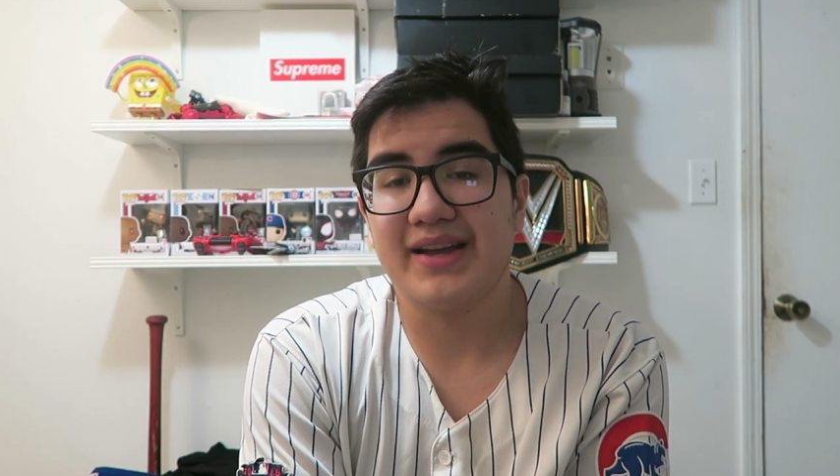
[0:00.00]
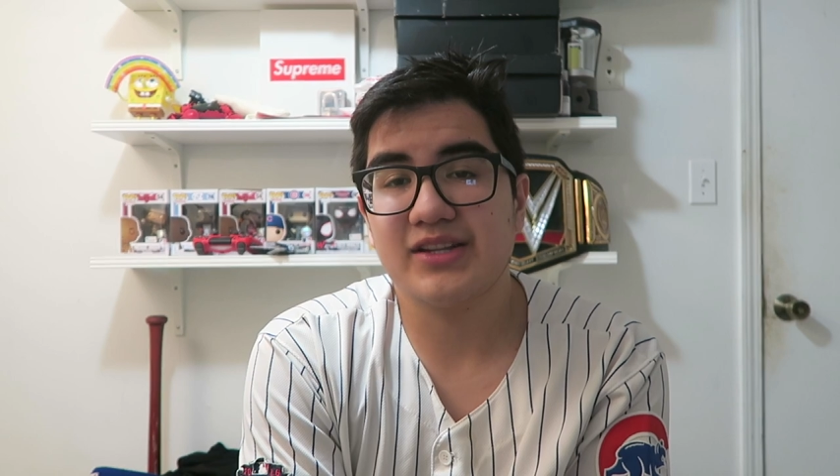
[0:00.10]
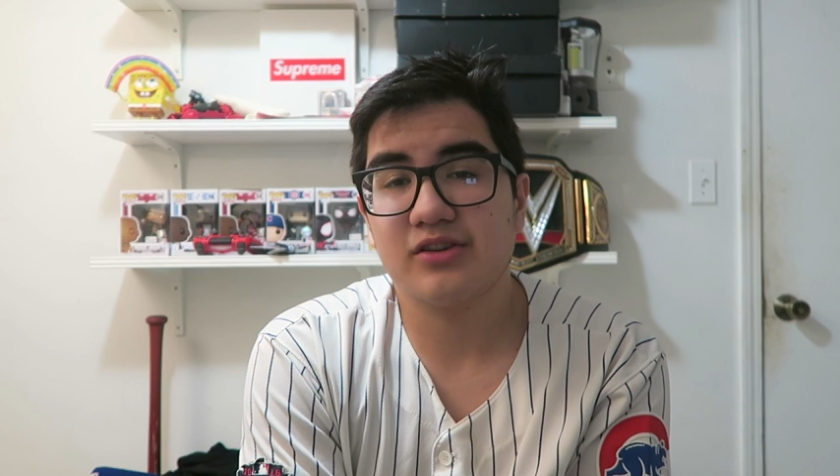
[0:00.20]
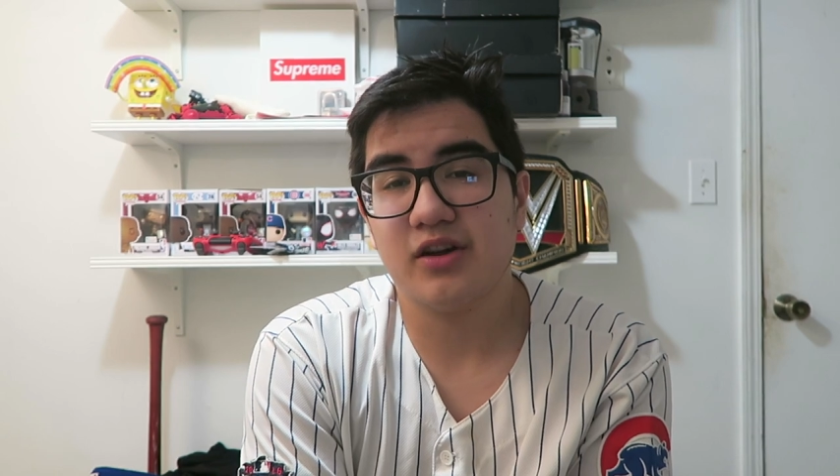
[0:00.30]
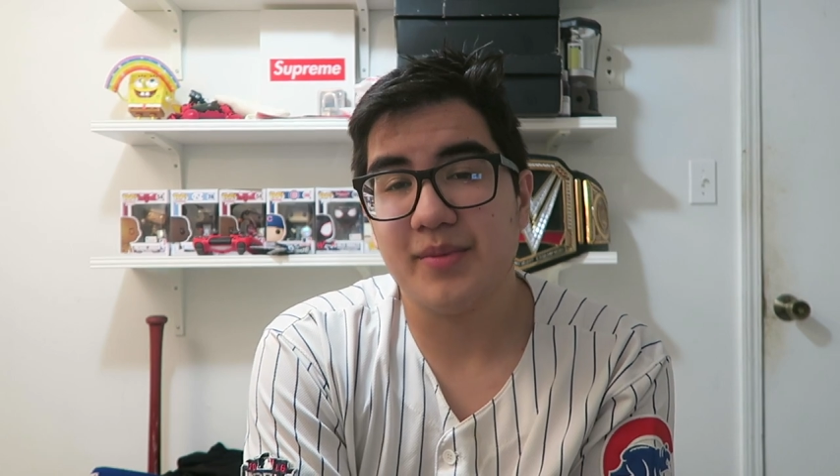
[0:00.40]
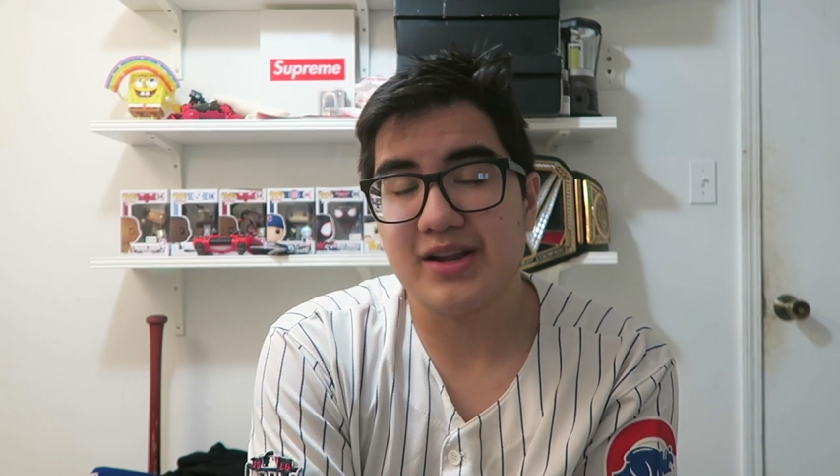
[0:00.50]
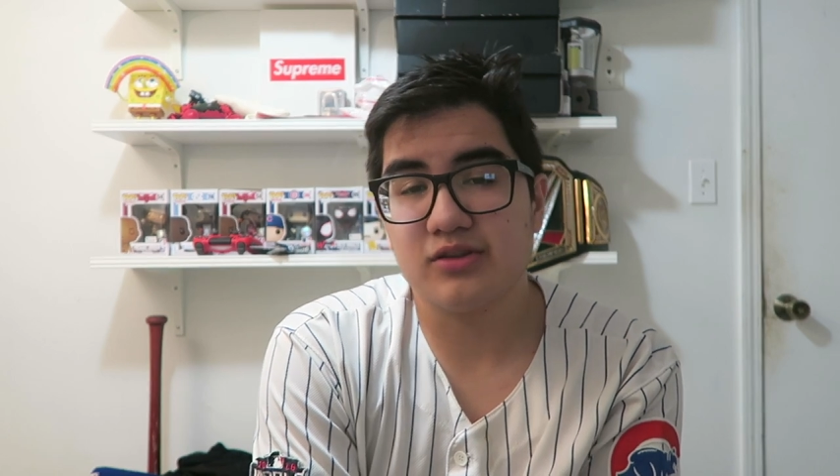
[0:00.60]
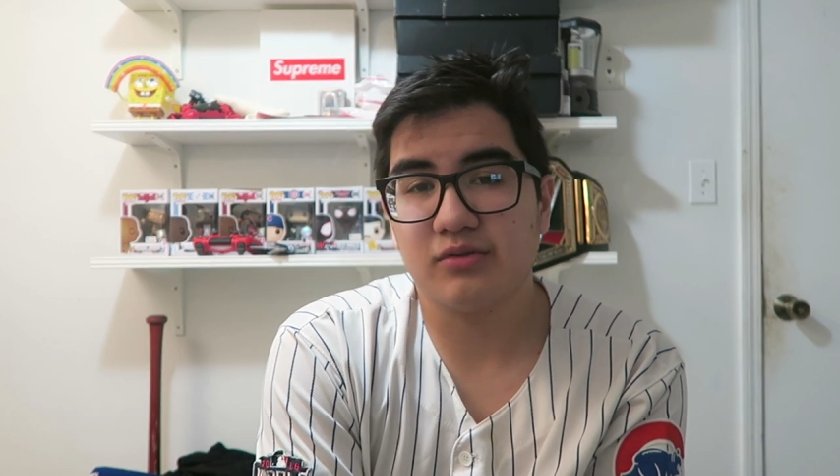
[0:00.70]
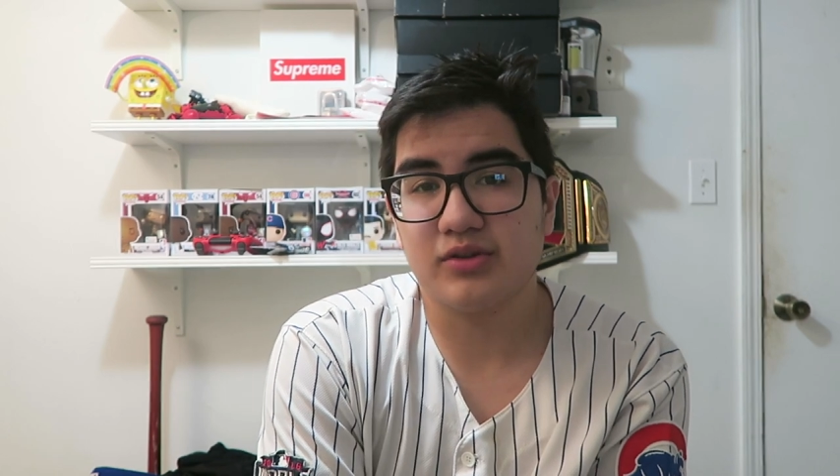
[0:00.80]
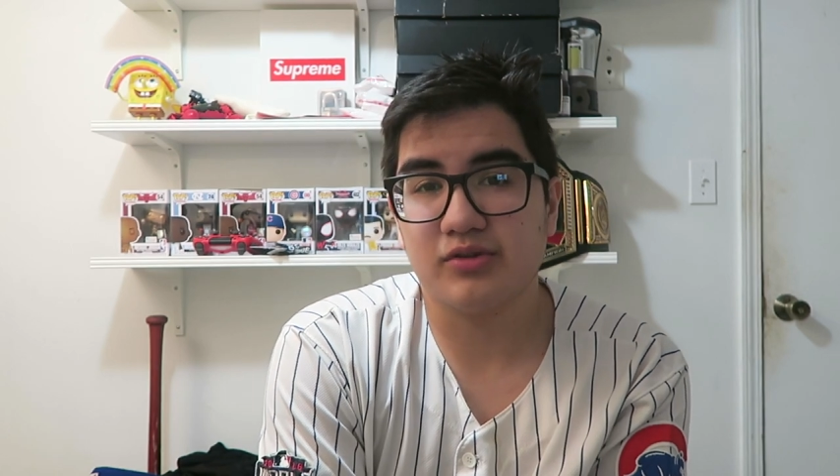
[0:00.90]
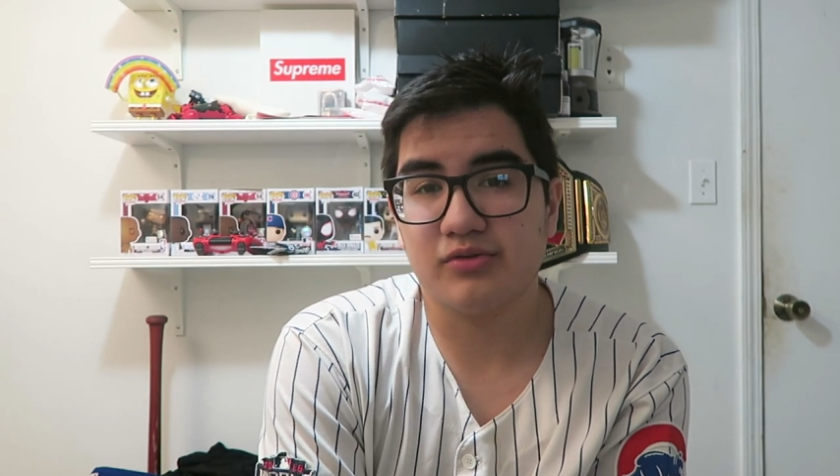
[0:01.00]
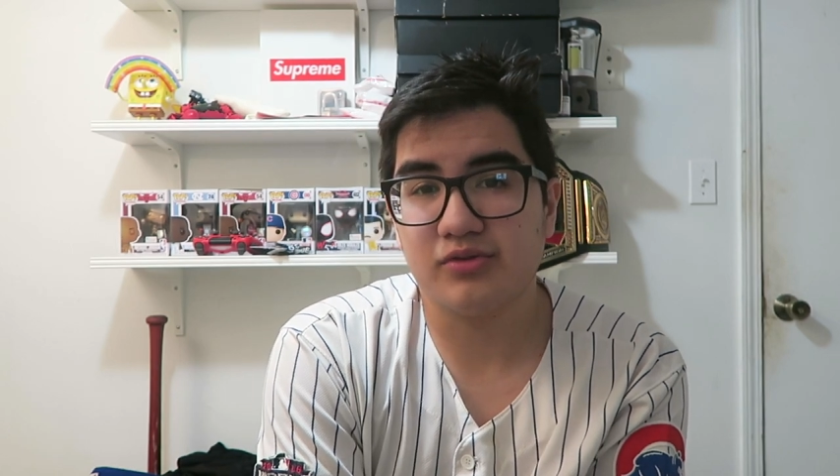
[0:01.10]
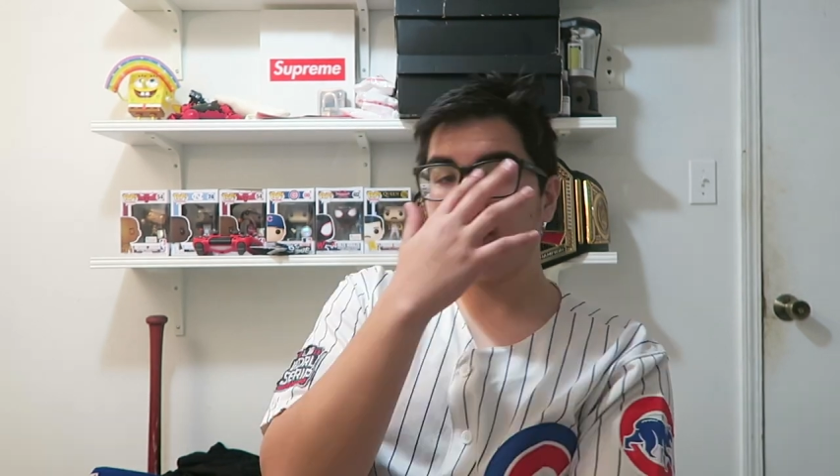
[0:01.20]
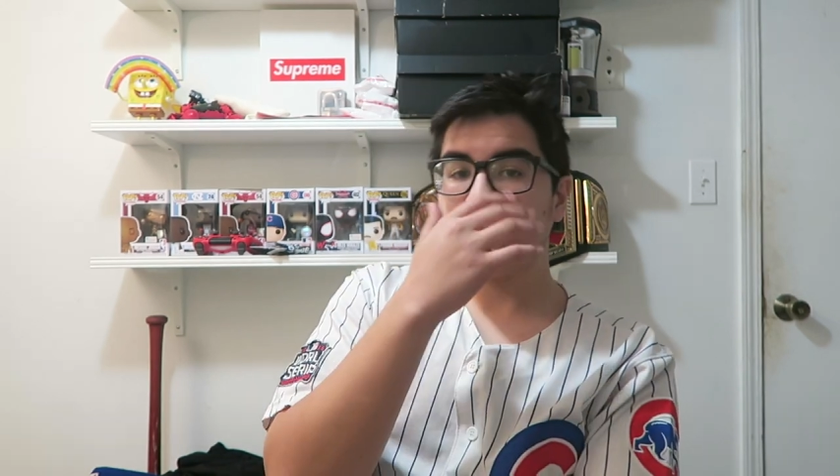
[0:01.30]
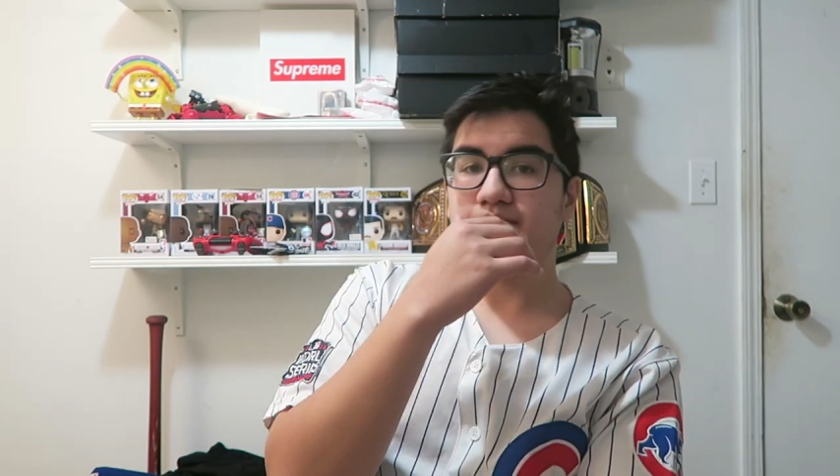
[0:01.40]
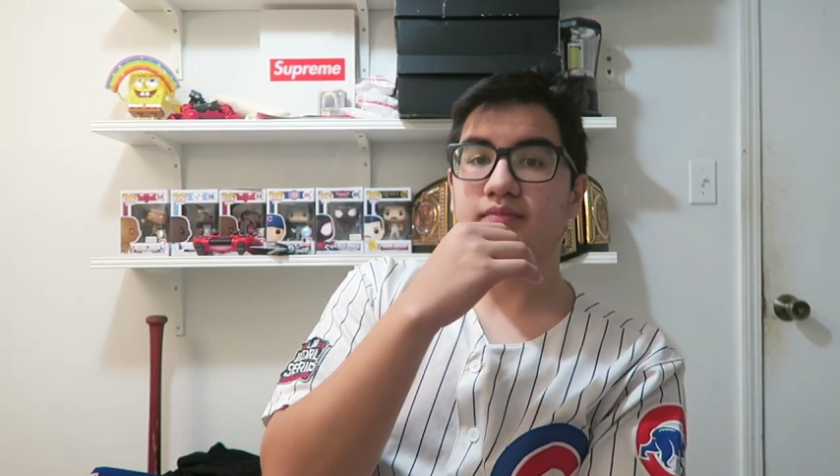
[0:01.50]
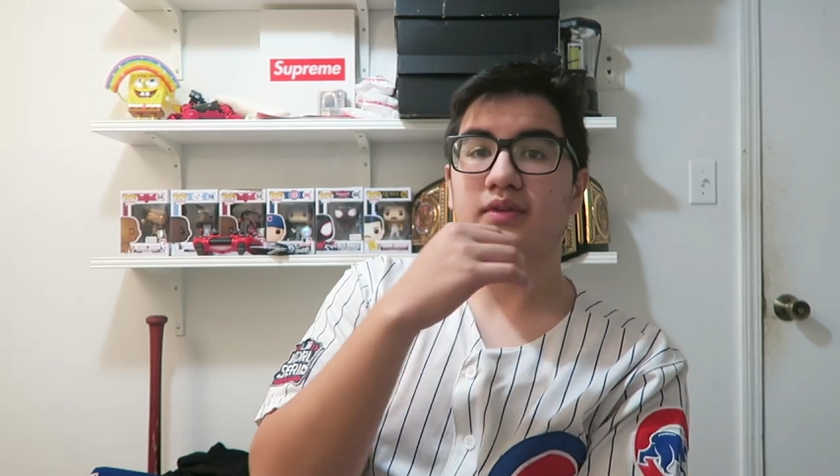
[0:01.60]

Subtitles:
Instagram, angelo122.